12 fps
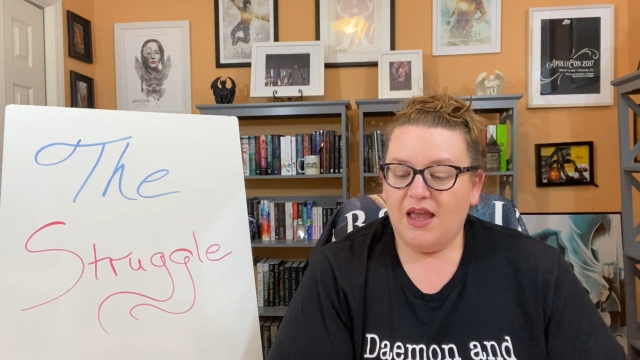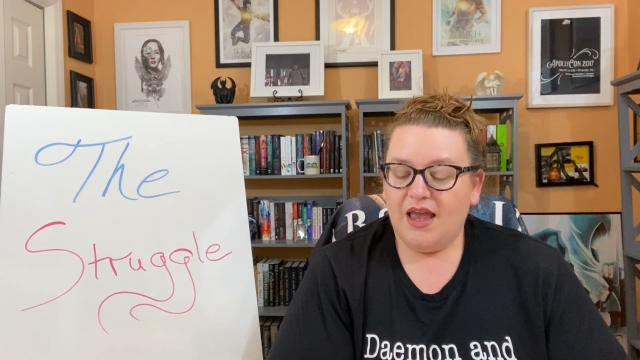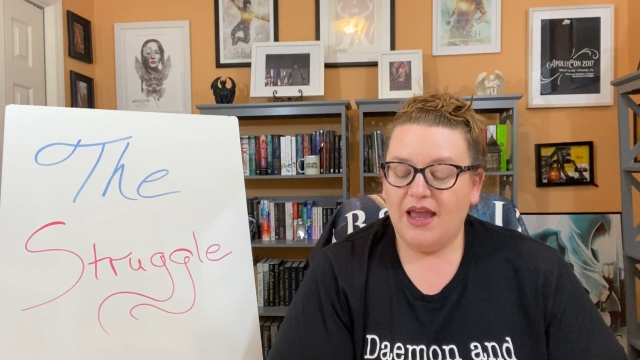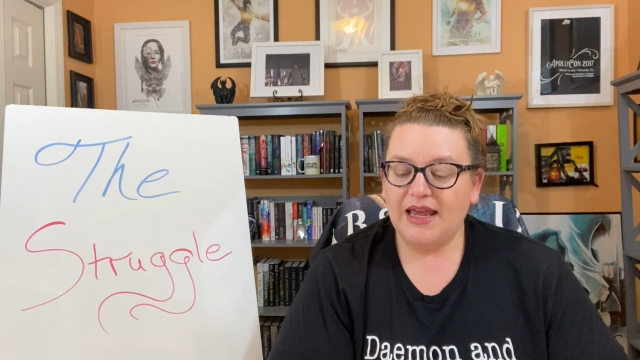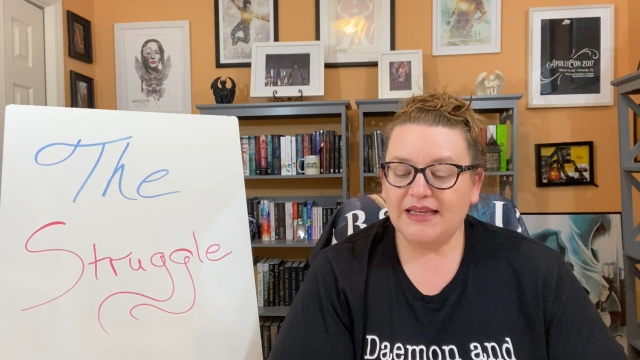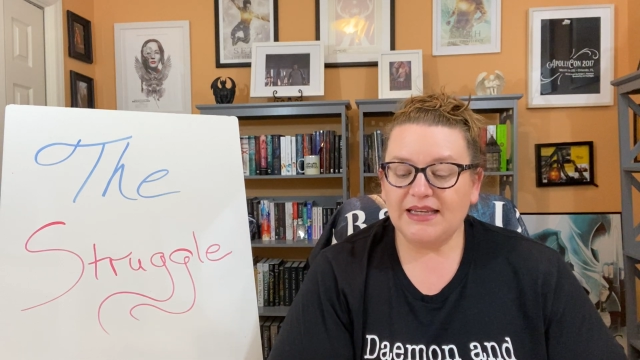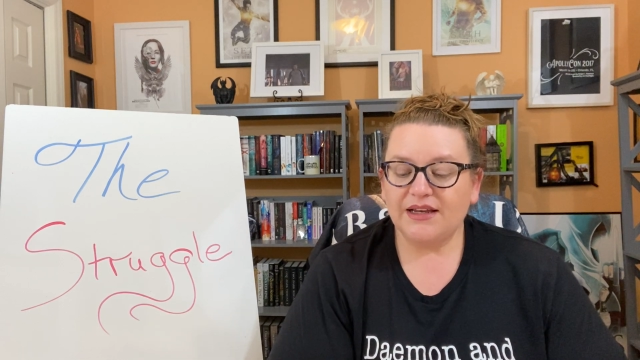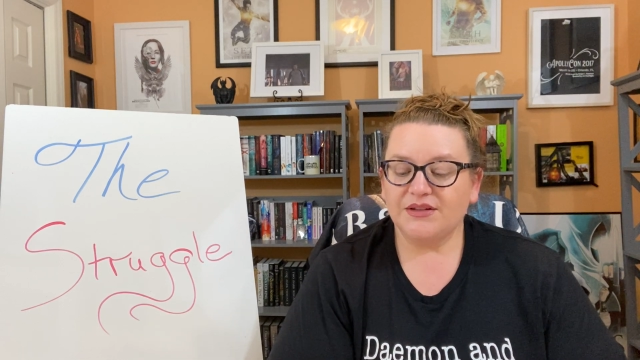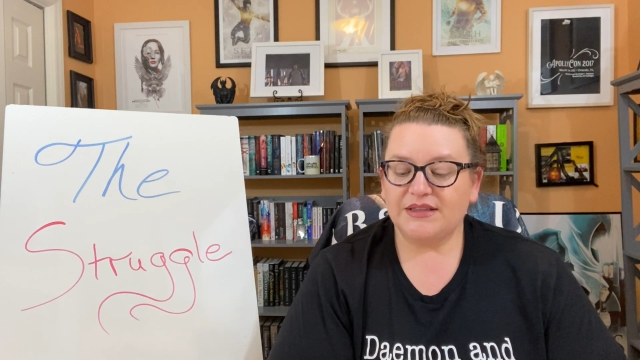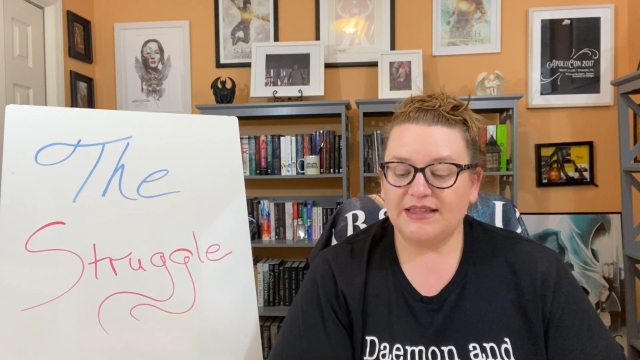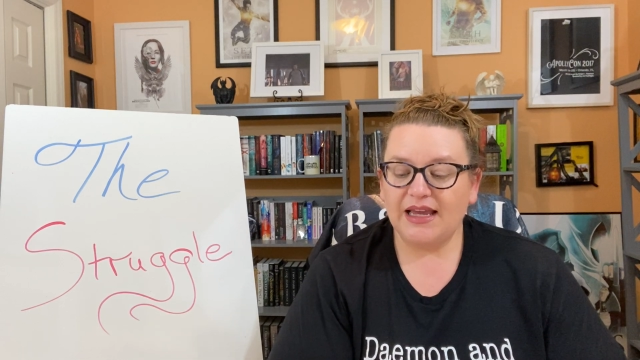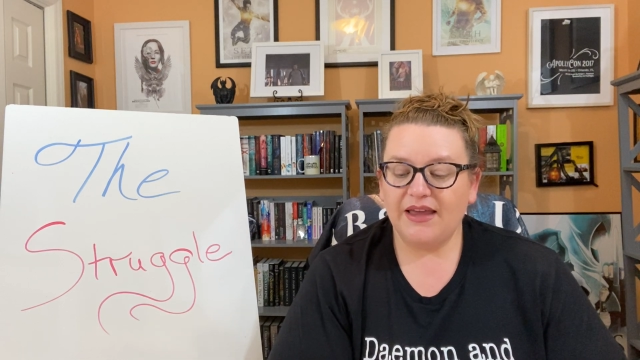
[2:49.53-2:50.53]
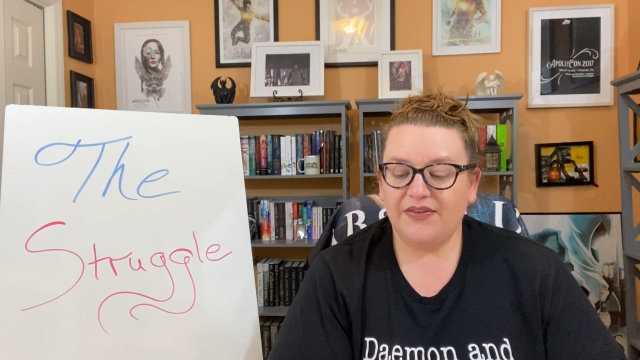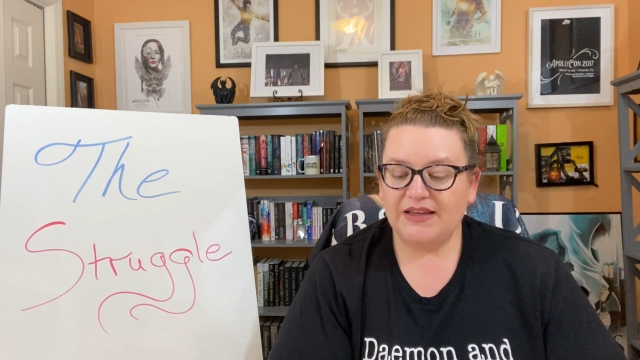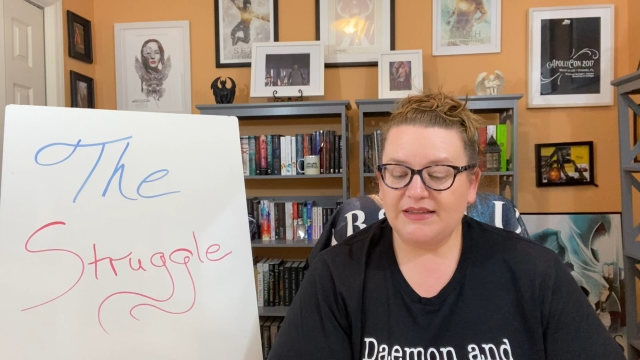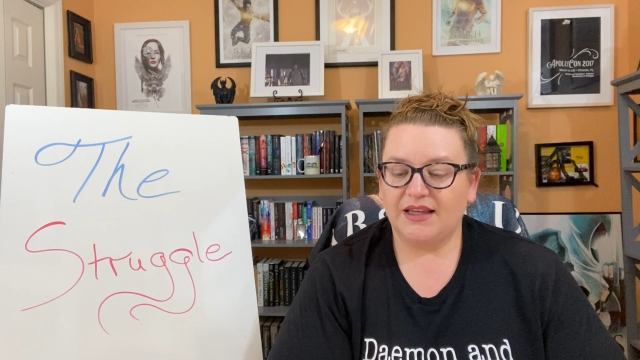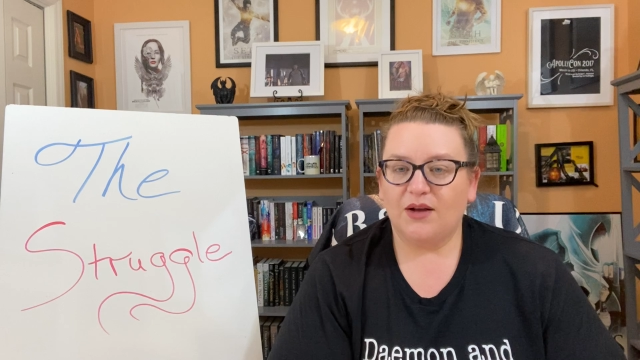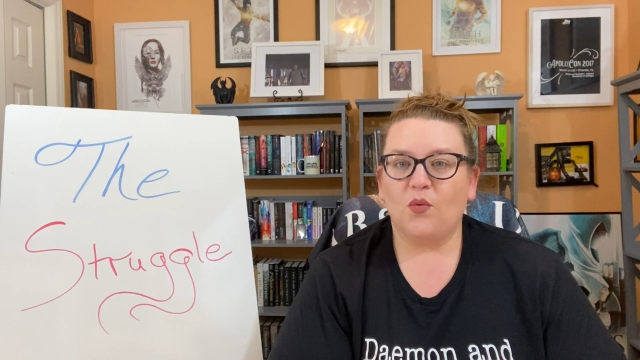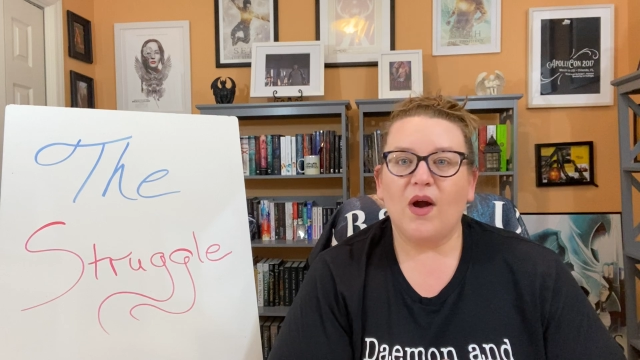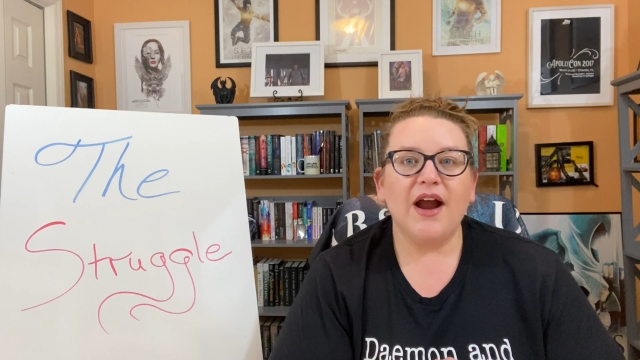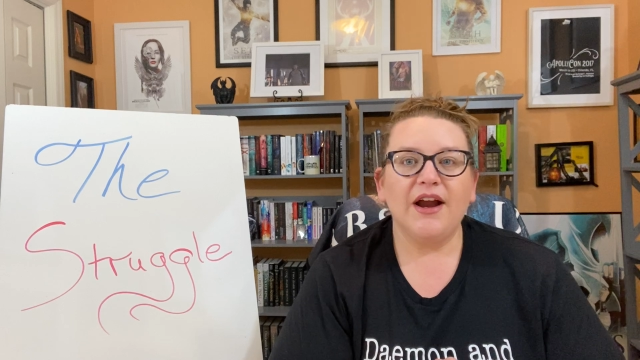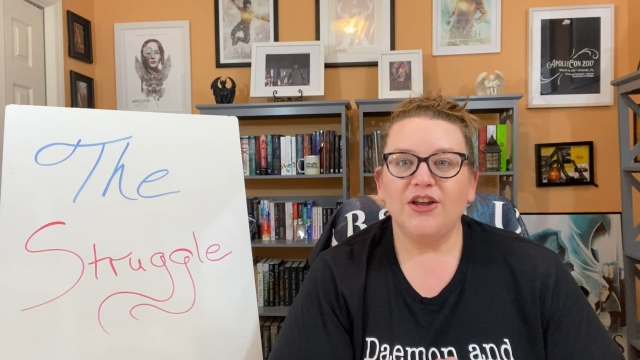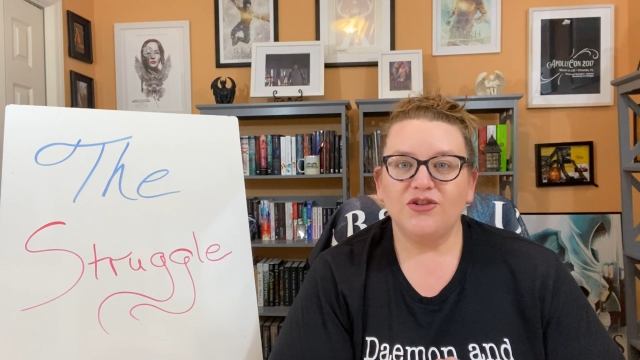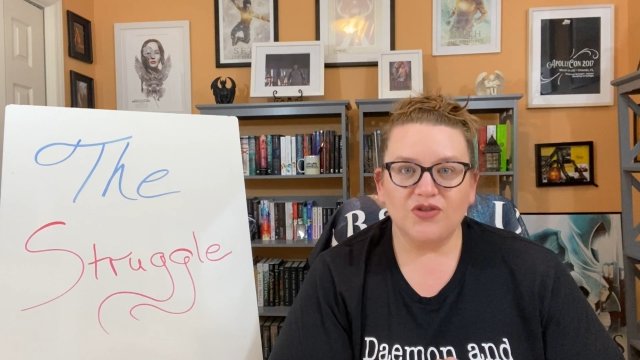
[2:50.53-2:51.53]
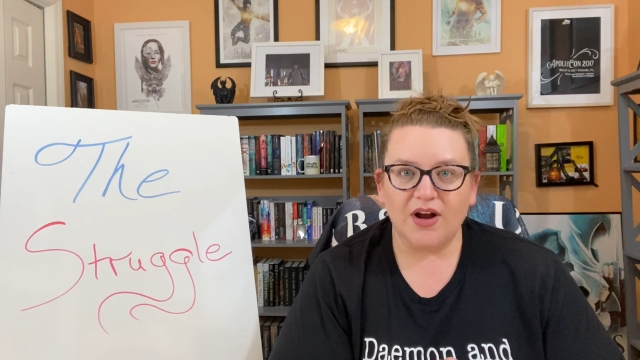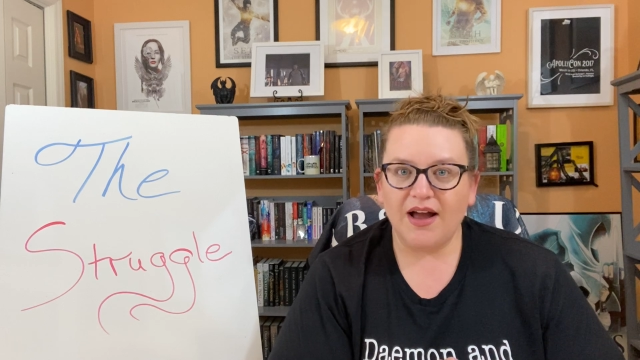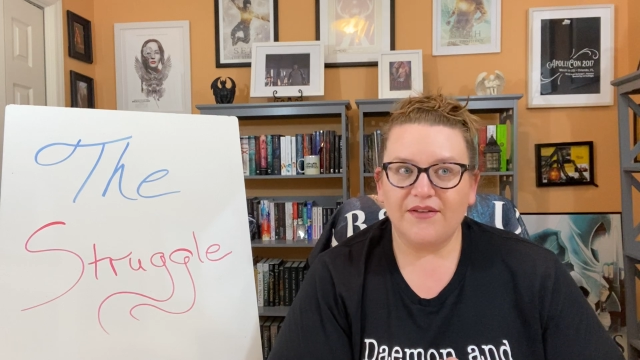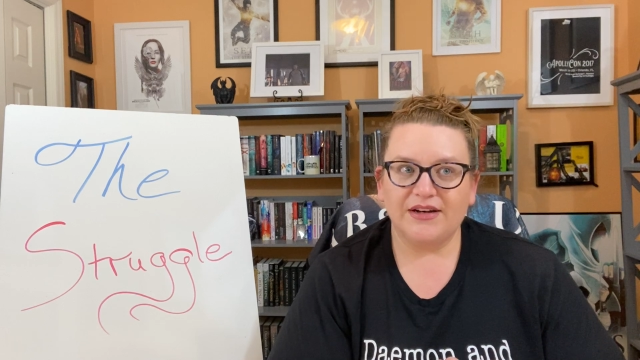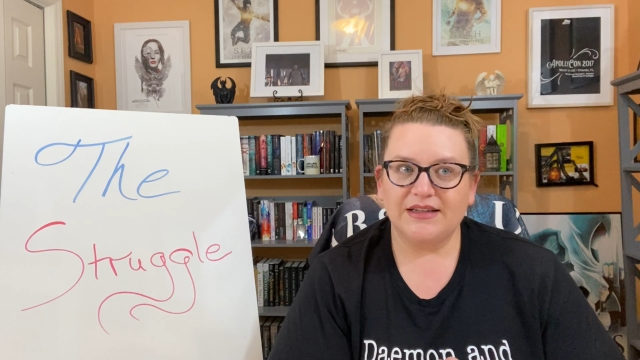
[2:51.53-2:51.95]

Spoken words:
And he tells Seth, he's like, why are you driving?